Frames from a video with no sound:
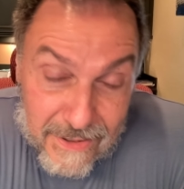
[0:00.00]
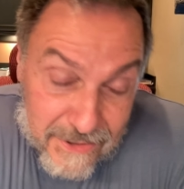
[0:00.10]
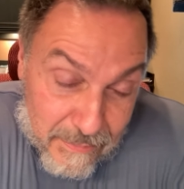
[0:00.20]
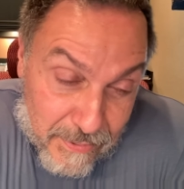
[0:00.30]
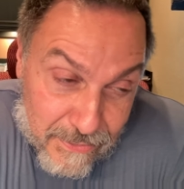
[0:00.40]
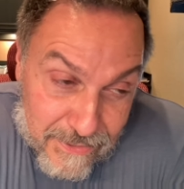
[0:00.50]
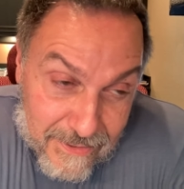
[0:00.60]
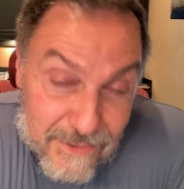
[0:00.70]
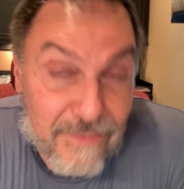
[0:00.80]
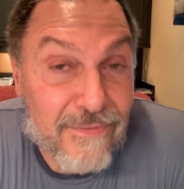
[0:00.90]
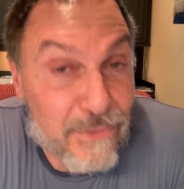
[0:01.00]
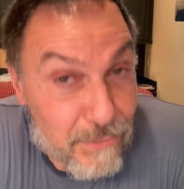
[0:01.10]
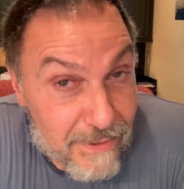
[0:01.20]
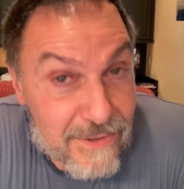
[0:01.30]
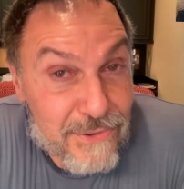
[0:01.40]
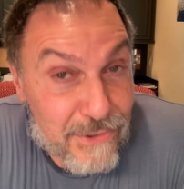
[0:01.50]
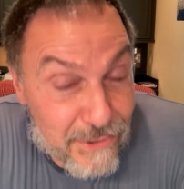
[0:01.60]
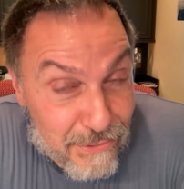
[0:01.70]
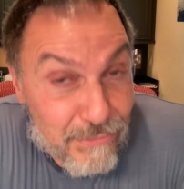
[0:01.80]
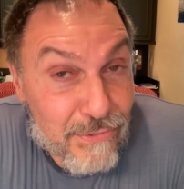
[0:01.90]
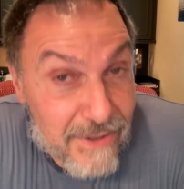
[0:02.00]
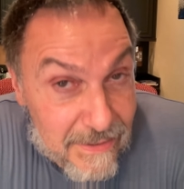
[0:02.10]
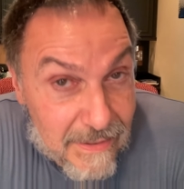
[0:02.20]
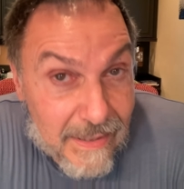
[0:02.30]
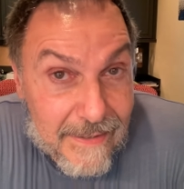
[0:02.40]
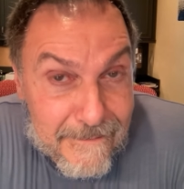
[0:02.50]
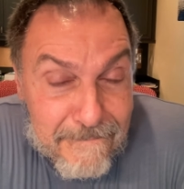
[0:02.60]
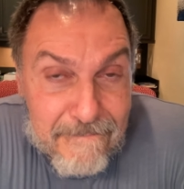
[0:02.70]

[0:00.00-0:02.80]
I suppose there's a few ways you can read that.